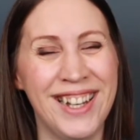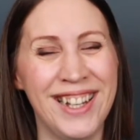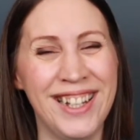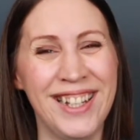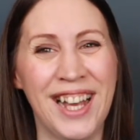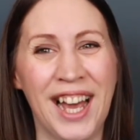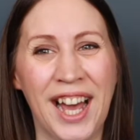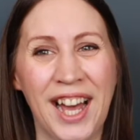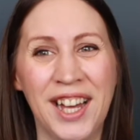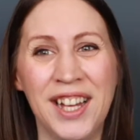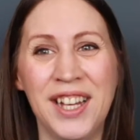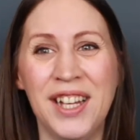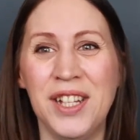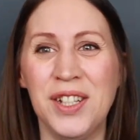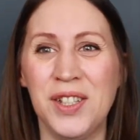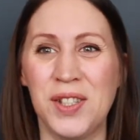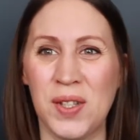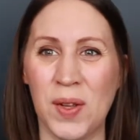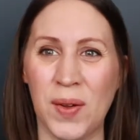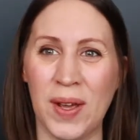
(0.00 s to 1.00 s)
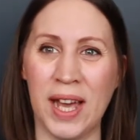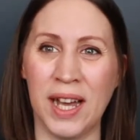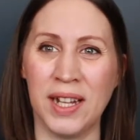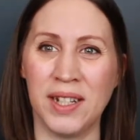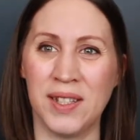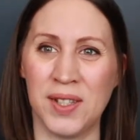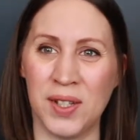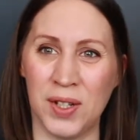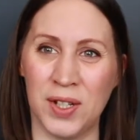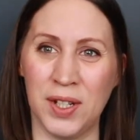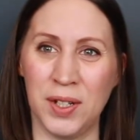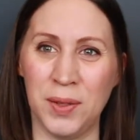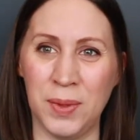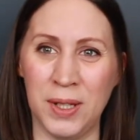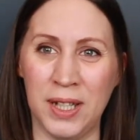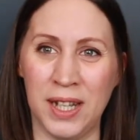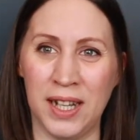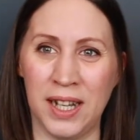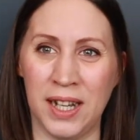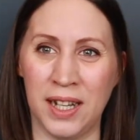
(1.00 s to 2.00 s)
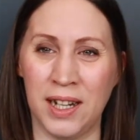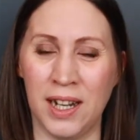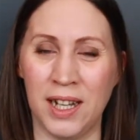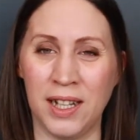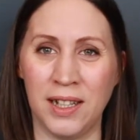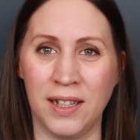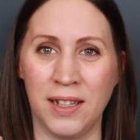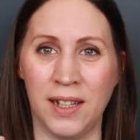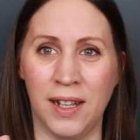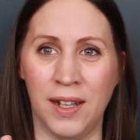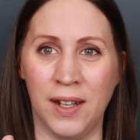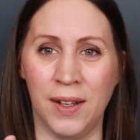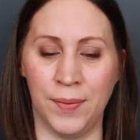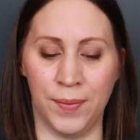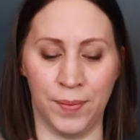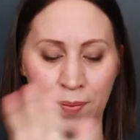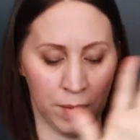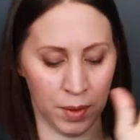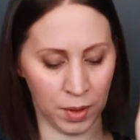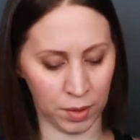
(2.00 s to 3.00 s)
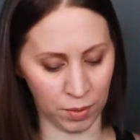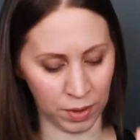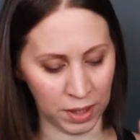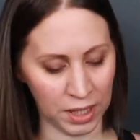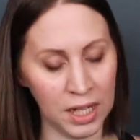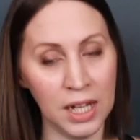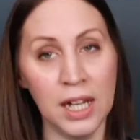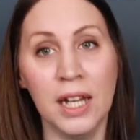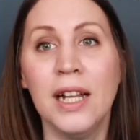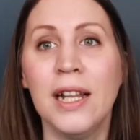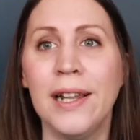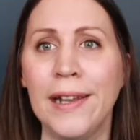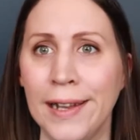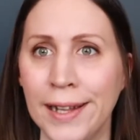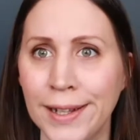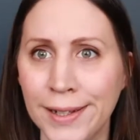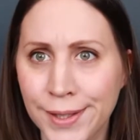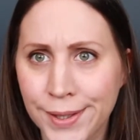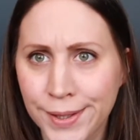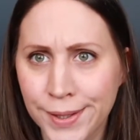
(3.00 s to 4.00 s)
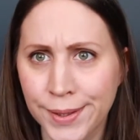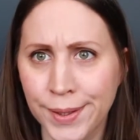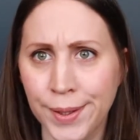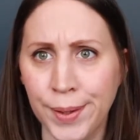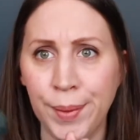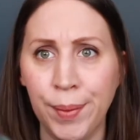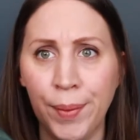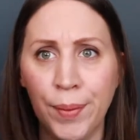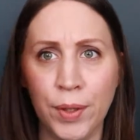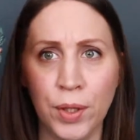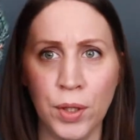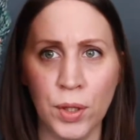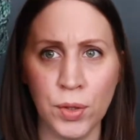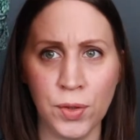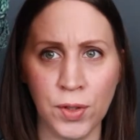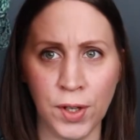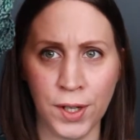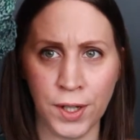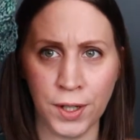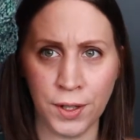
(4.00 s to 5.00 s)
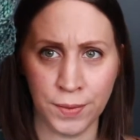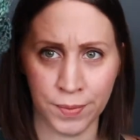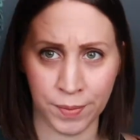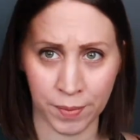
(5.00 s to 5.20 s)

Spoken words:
Yeah, so I had started with, I had like the, oh, that's Kuutar.